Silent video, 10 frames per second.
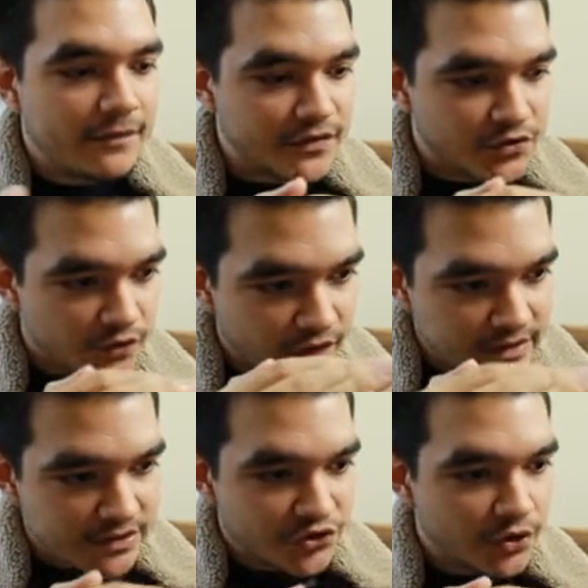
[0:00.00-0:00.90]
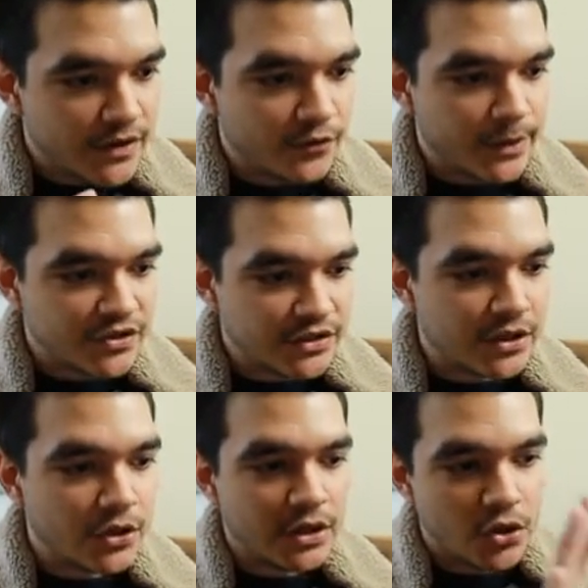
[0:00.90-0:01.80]
sort of additional information here
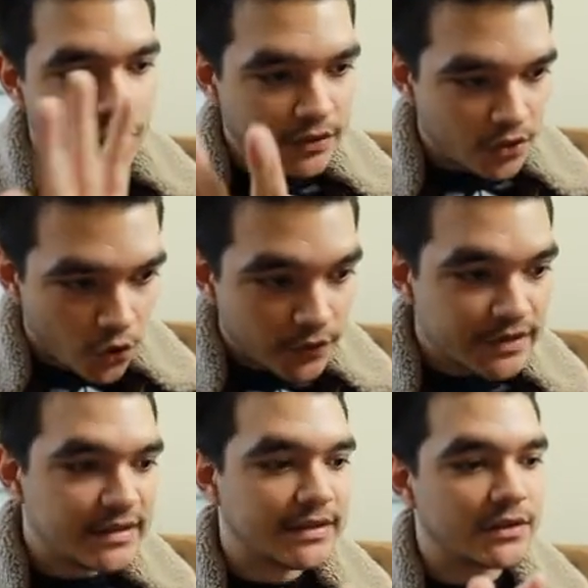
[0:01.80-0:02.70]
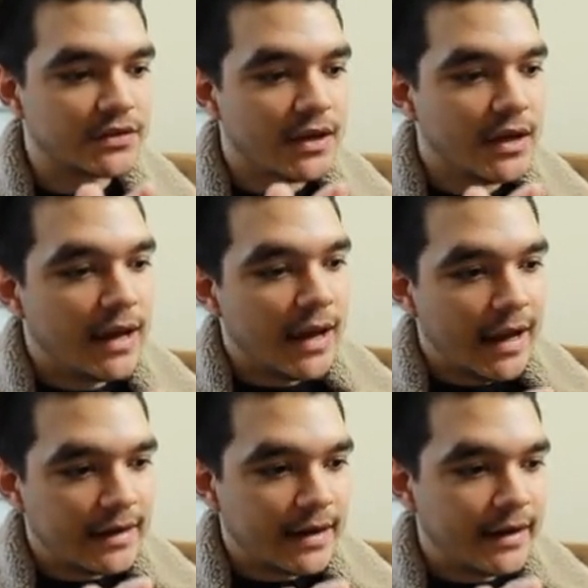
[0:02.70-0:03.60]
and all the details.
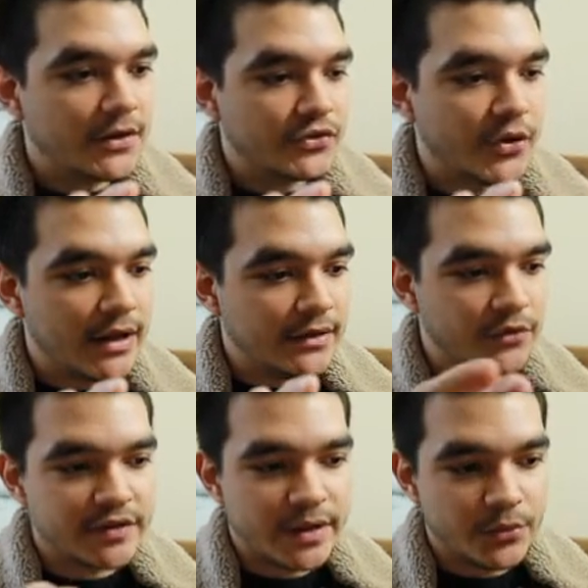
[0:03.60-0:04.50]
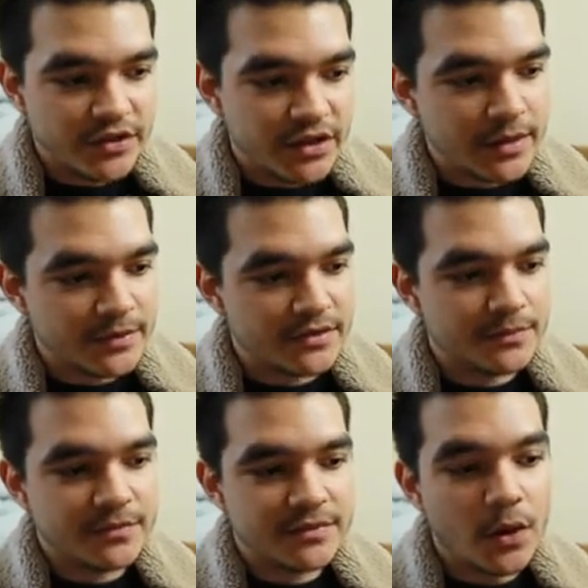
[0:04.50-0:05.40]
And I can also add, for example, synonyms.
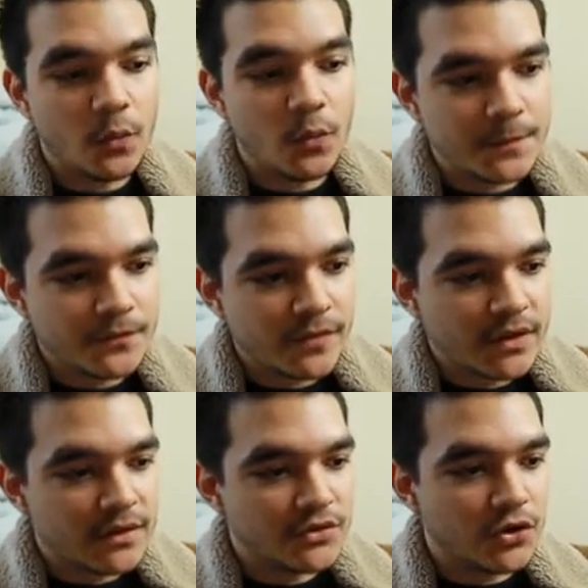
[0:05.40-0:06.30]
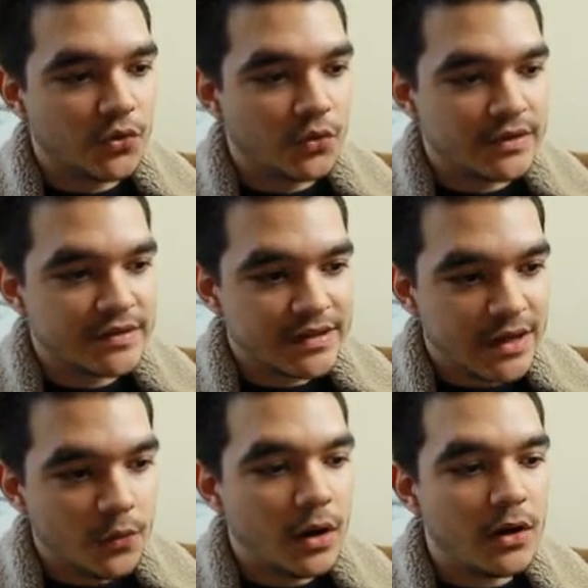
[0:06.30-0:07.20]
Sawa. So
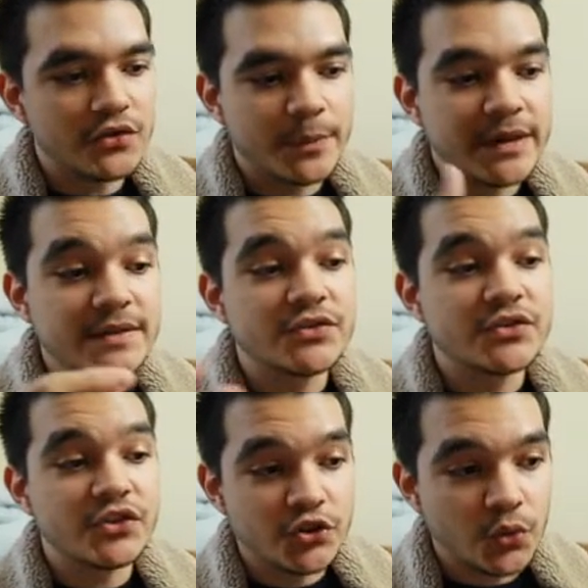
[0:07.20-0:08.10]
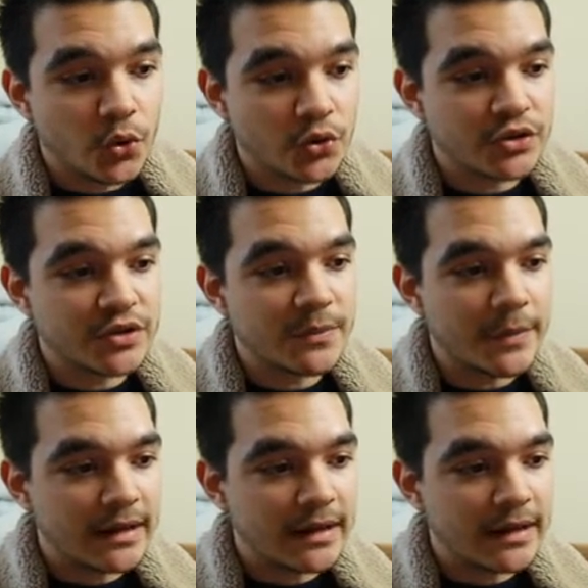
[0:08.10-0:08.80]
sawa also means to do or to make.